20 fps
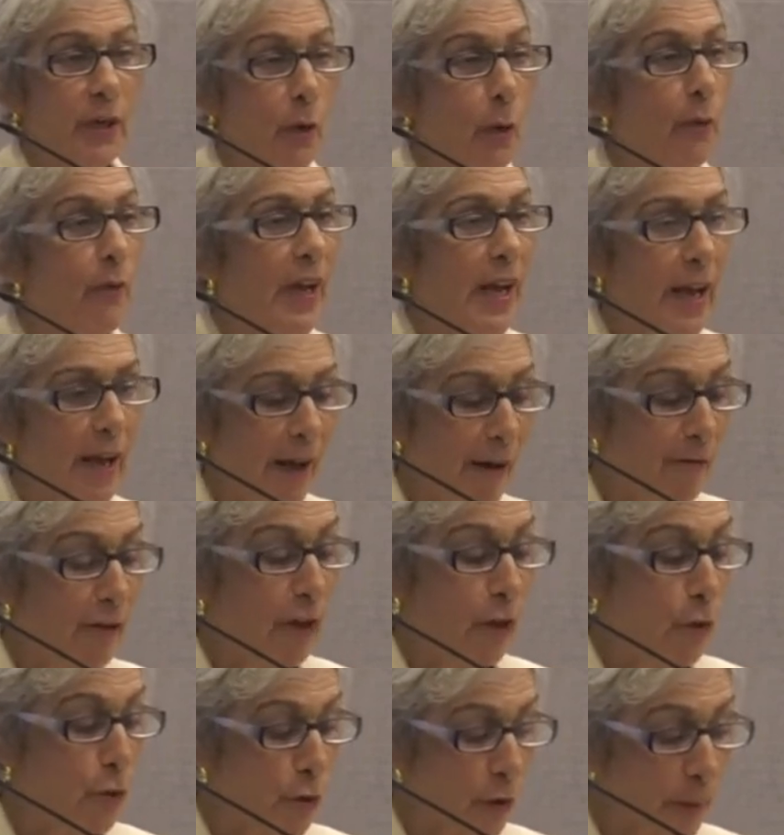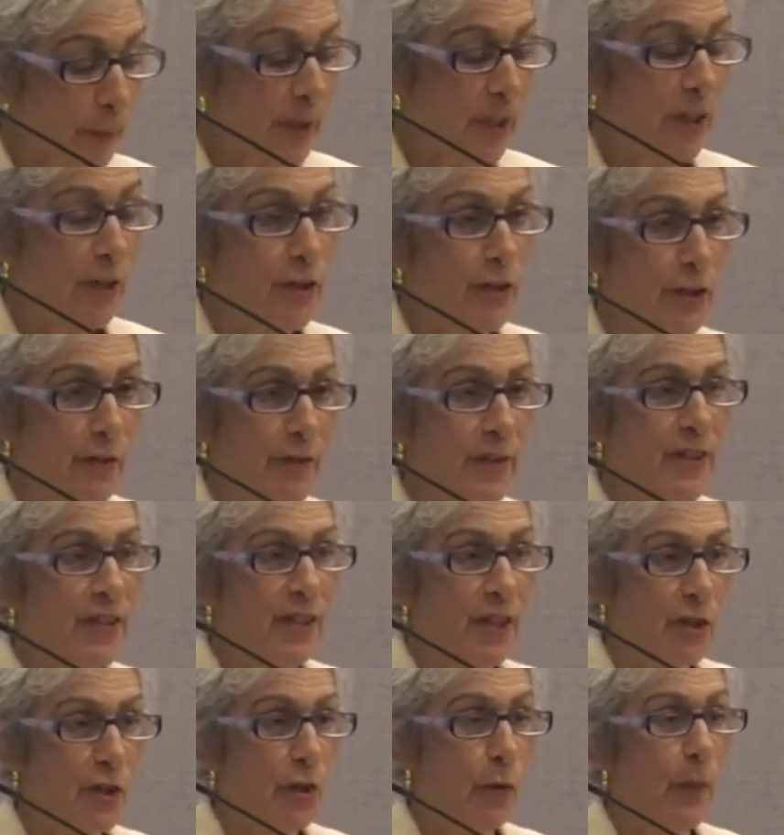You know, they have contributed to the
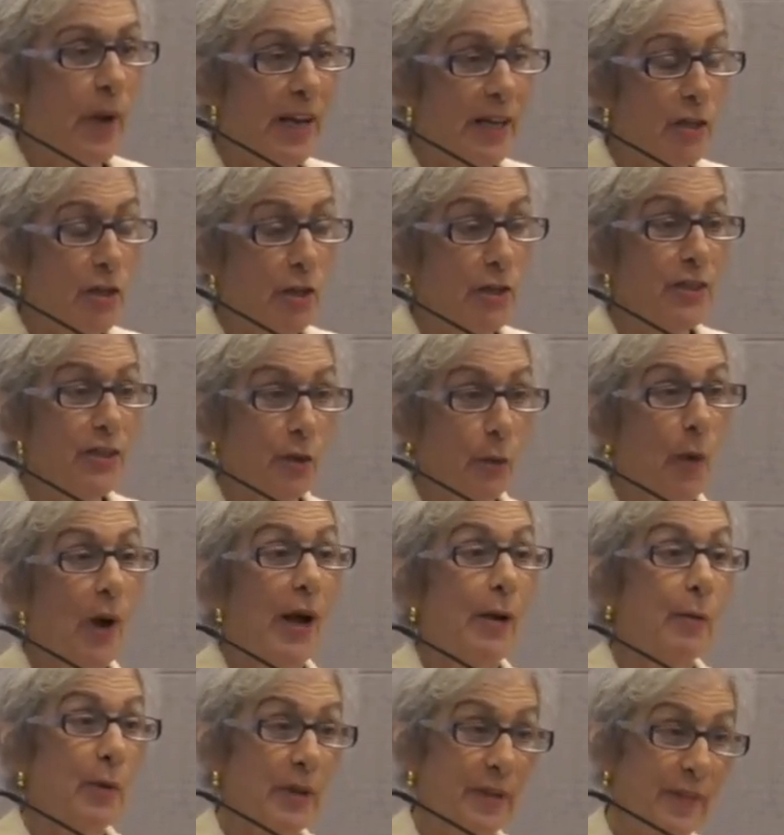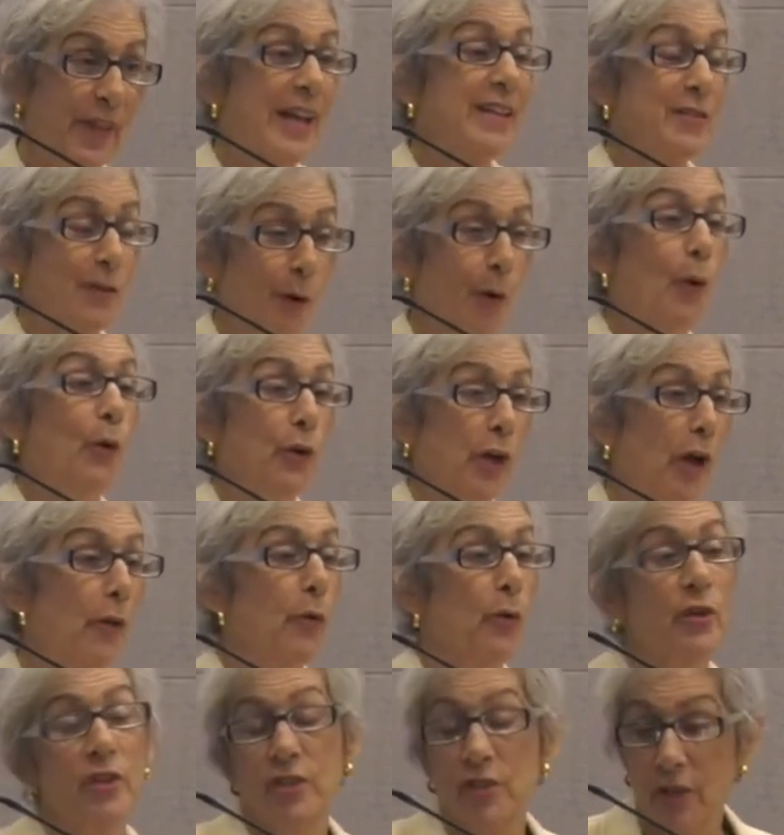situation. So I would, that's a whole
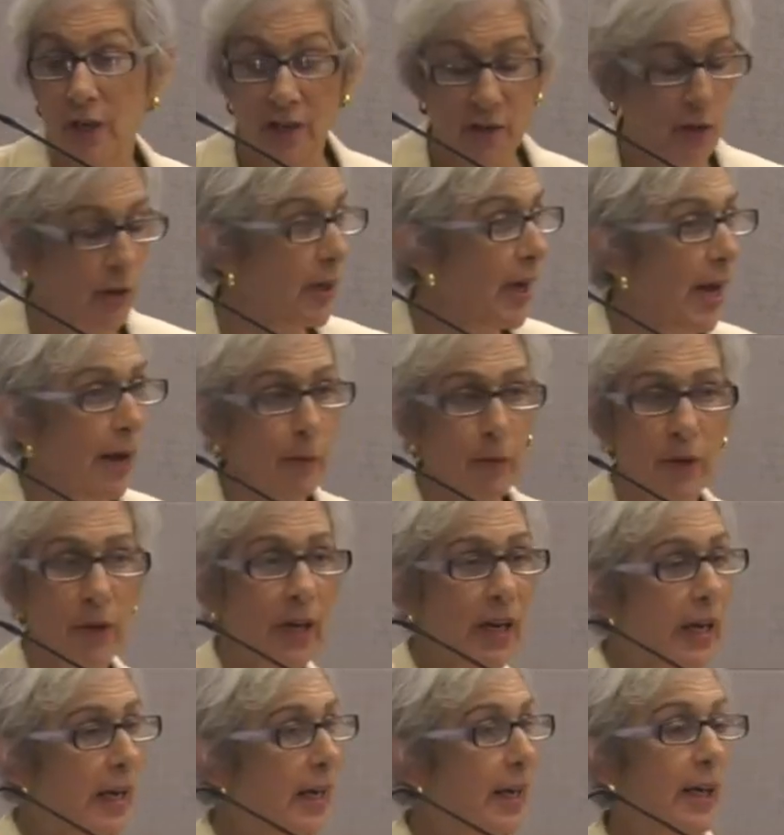nother discussion. I would